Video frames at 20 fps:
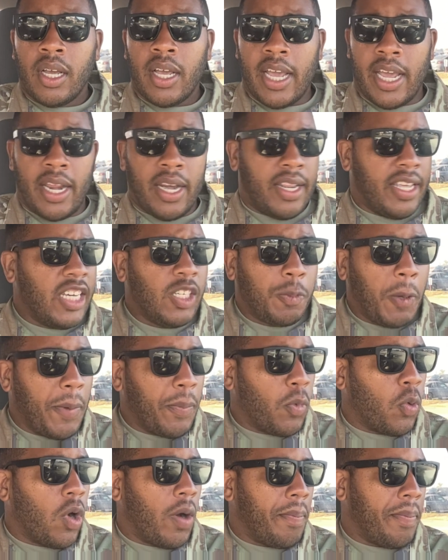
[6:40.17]
And these
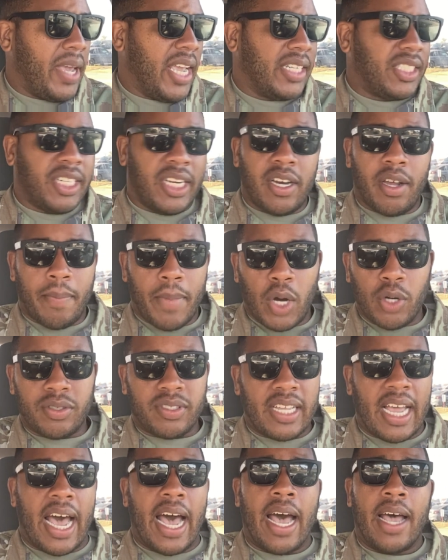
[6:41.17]
people will mention the
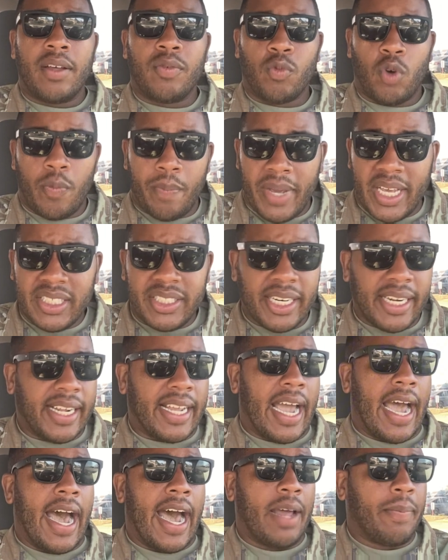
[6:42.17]
Most High, will mention
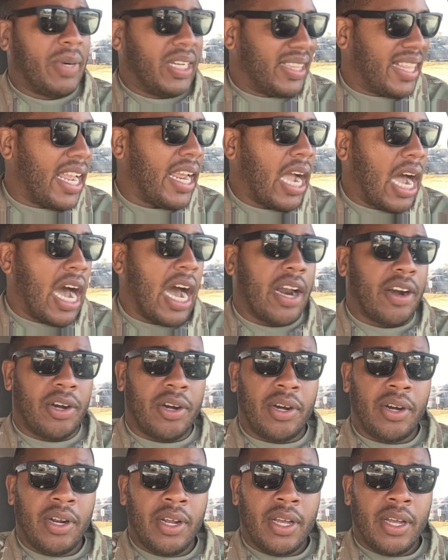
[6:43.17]
God, but they
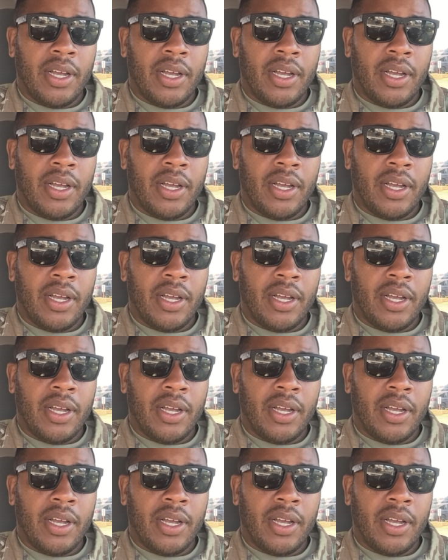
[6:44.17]
honor